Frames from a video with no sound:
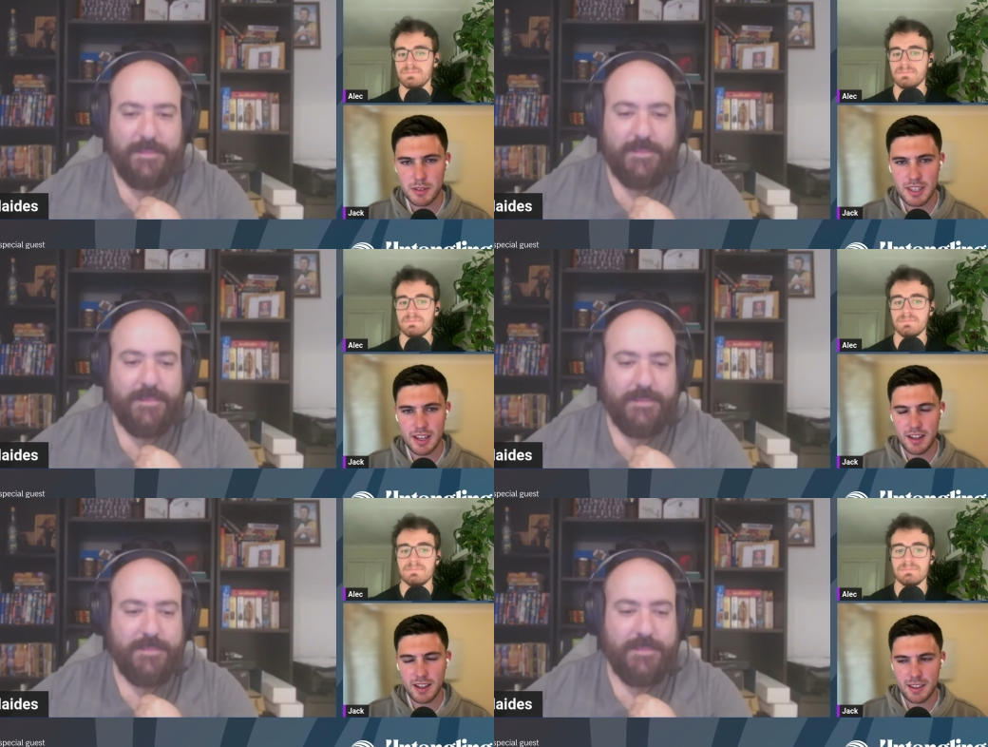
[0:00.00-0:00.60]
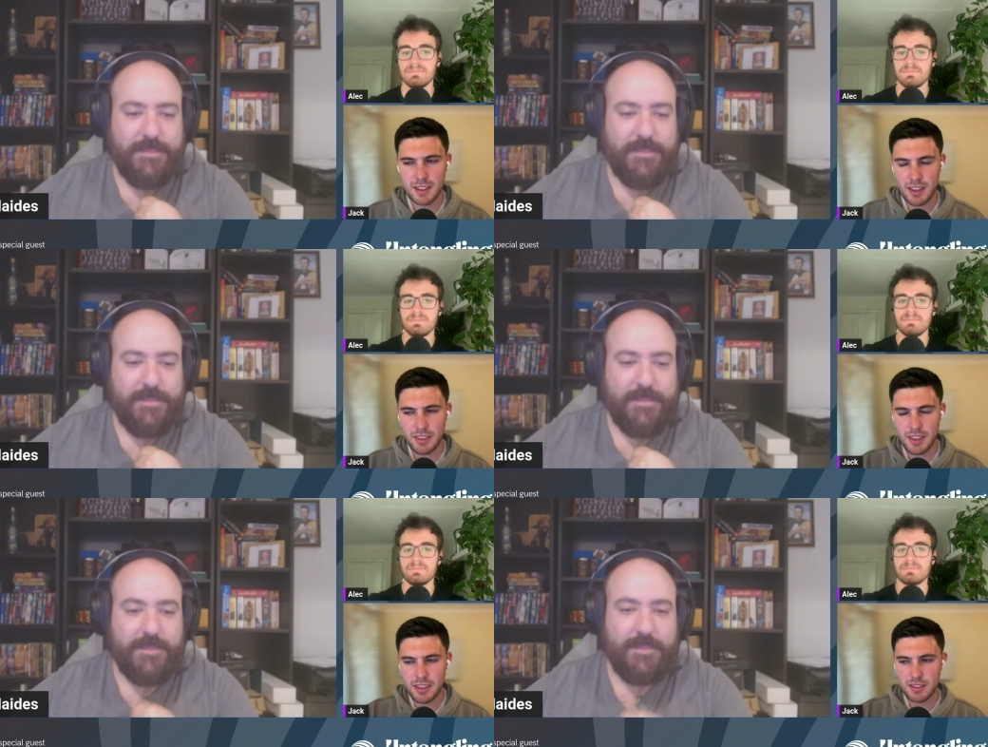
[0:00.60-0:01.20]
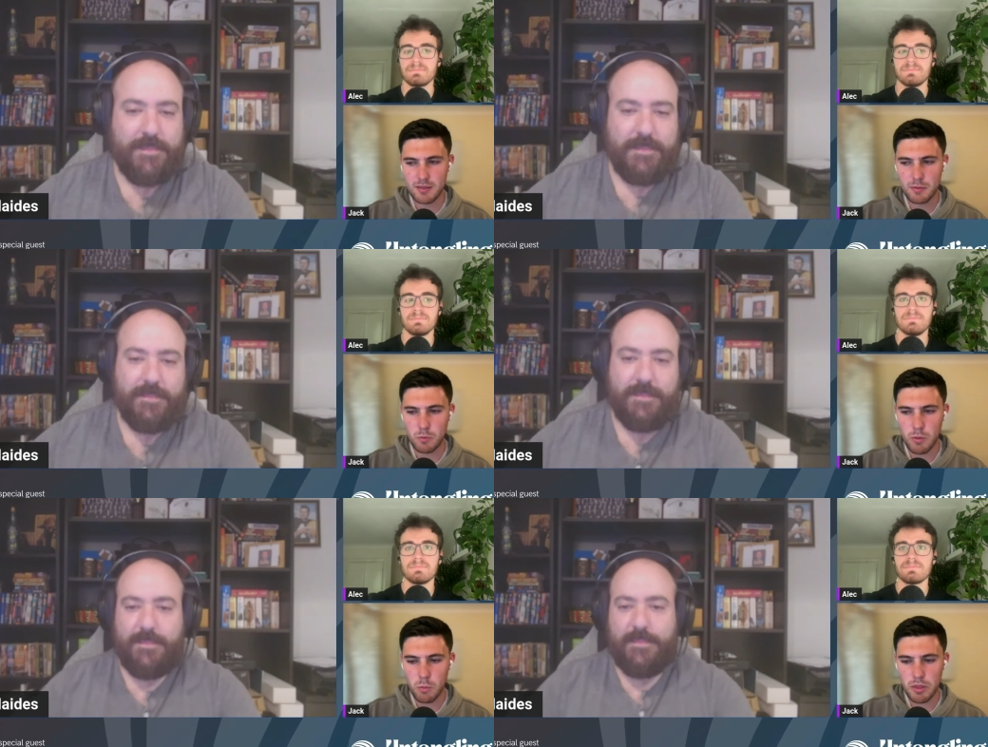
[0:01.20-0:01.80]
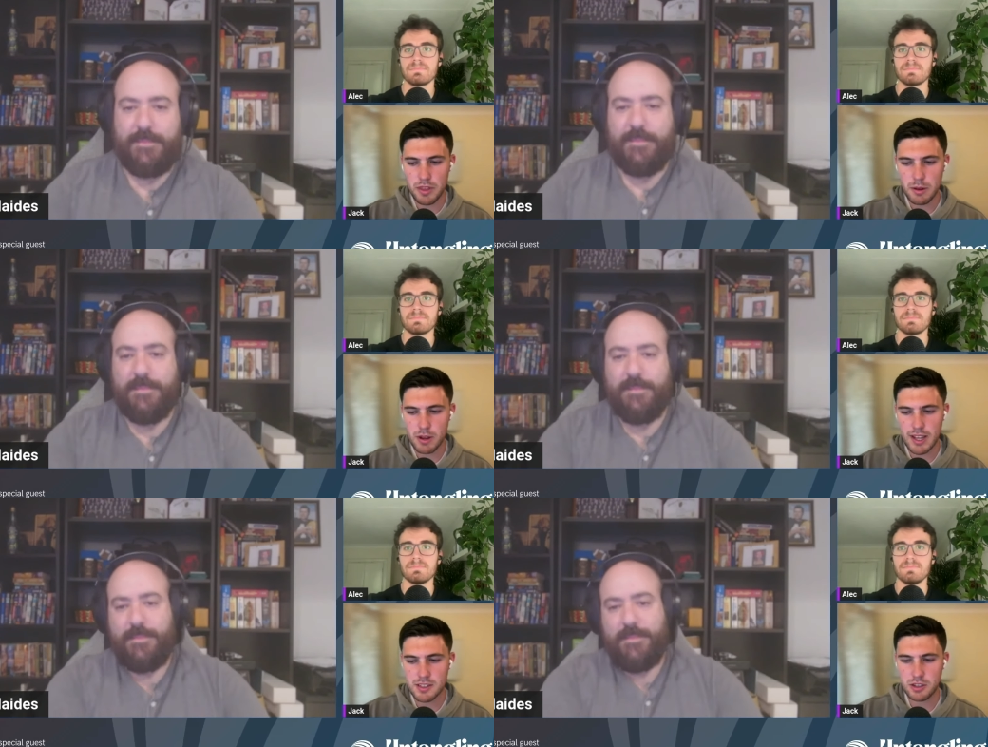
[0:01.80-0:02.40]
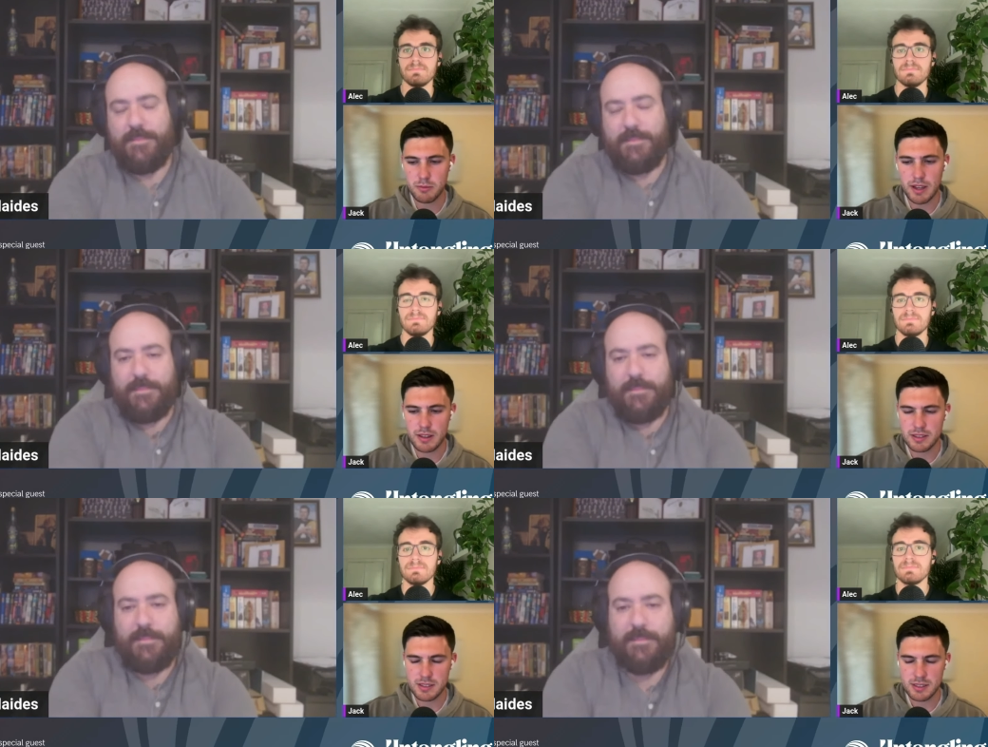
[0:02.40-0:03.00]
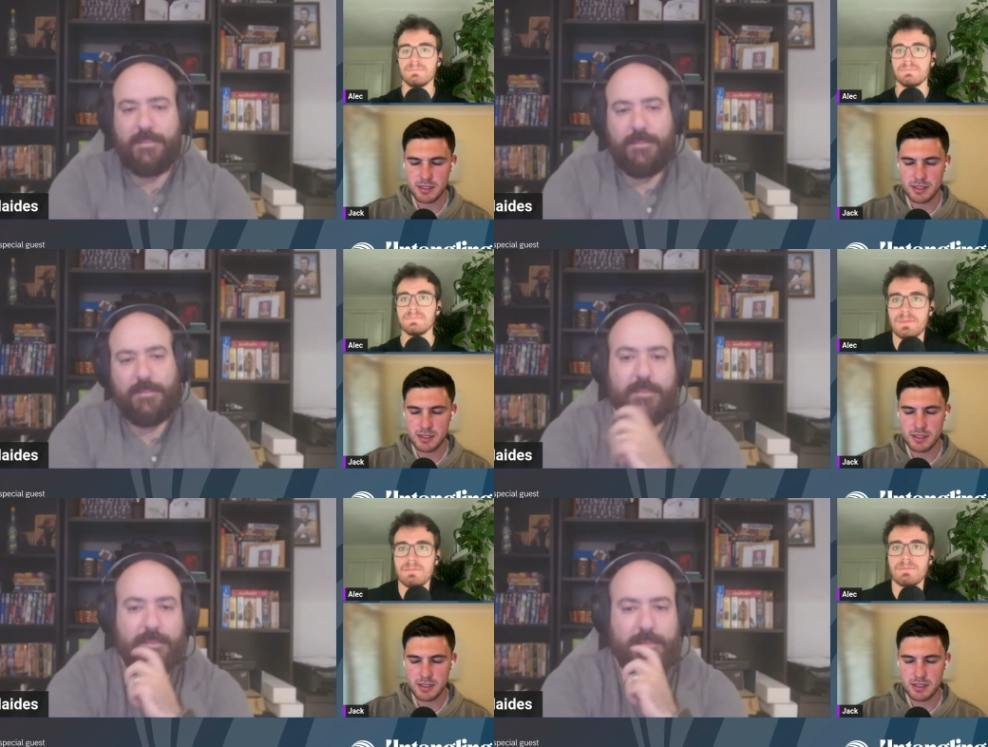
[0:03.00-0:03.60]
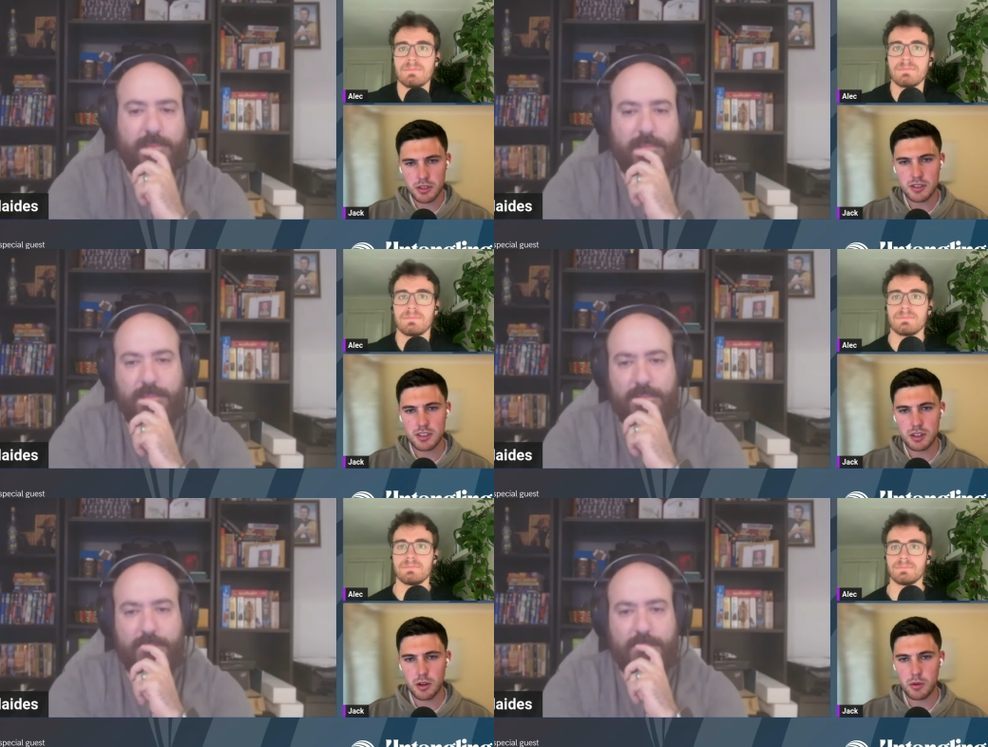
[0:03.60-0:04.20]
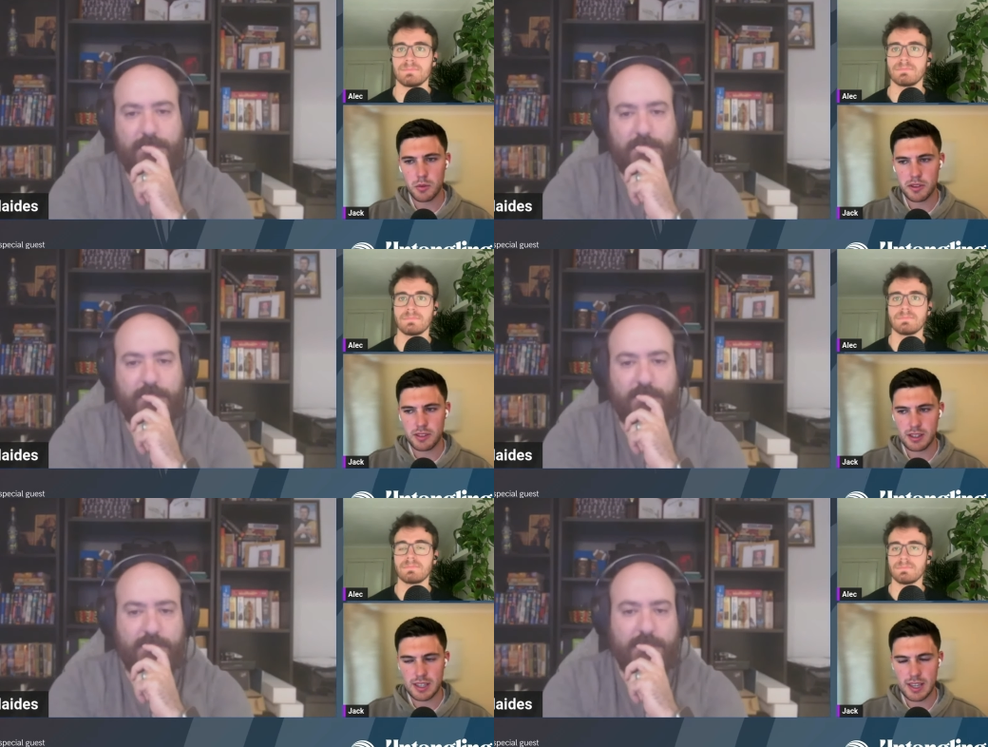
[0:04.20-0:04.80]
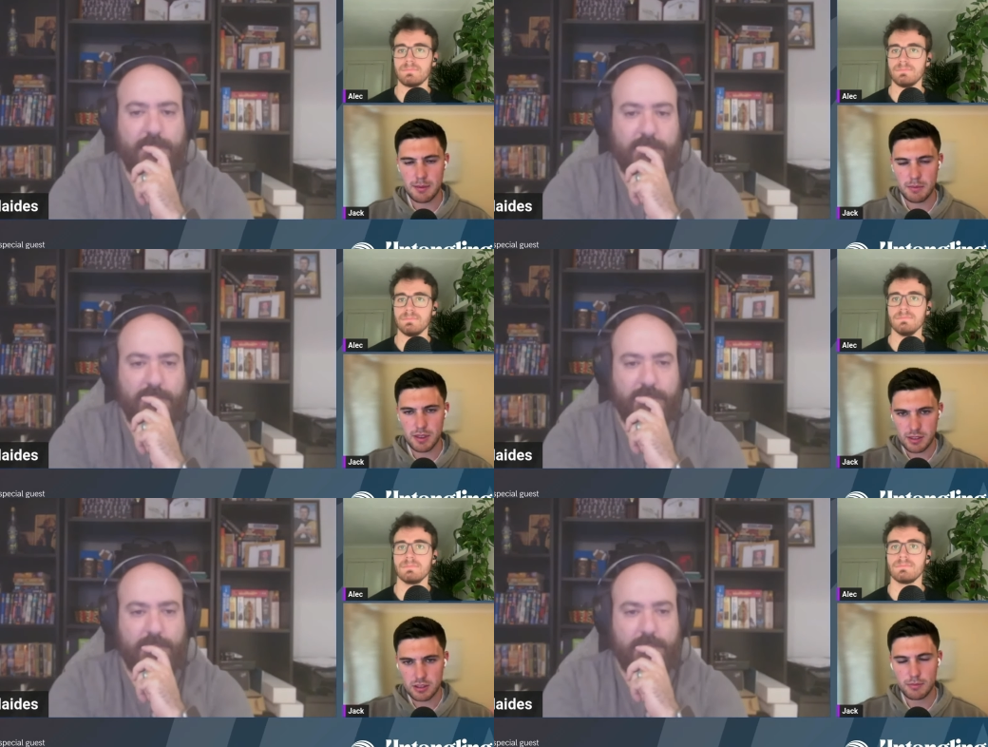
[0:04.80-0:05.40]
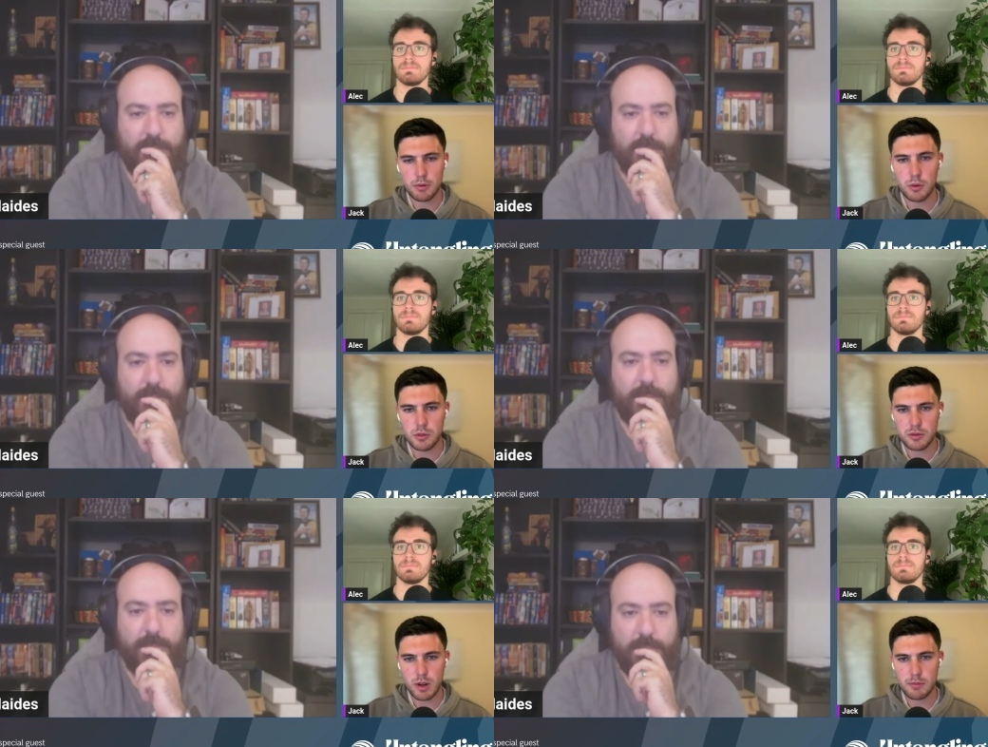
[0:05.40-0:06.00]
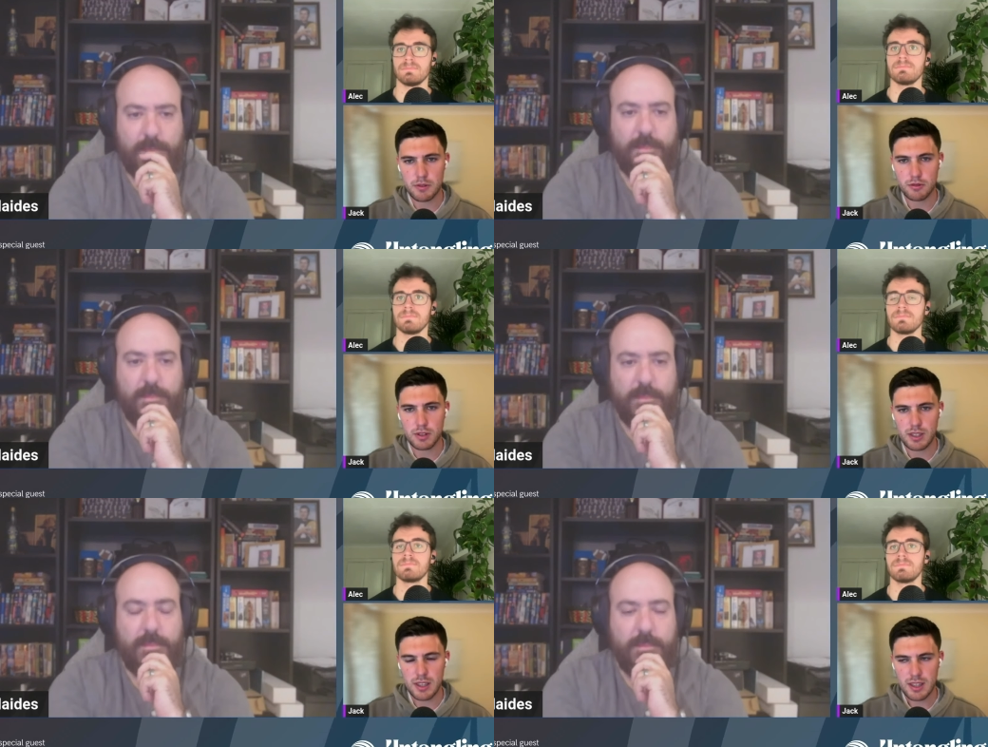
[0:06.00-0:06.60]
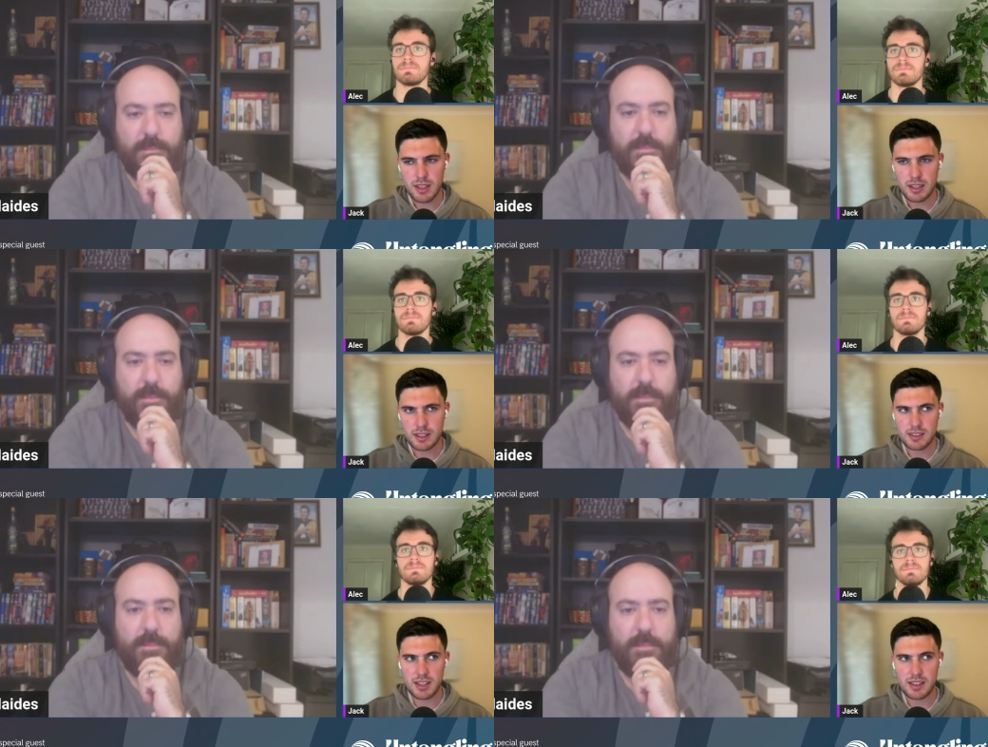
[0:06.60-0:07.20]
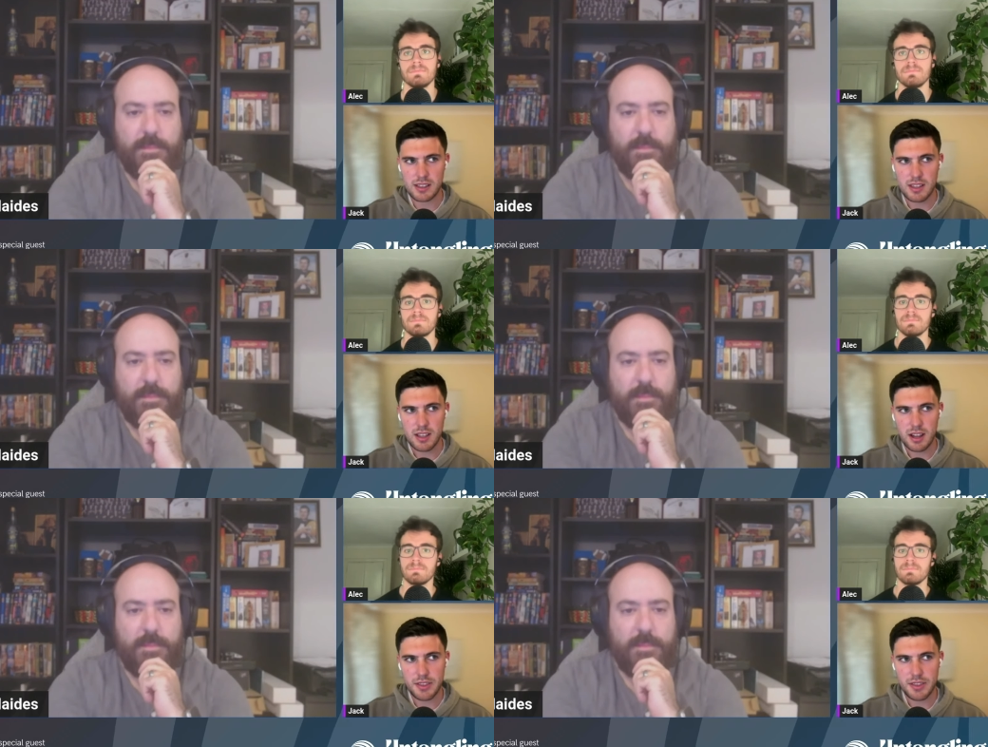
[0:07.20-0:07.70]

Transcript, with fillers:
Speaker 1: So yeah, I, I think one one thing I want to ask you about is the choice to go with a game that supports Web three in a sense.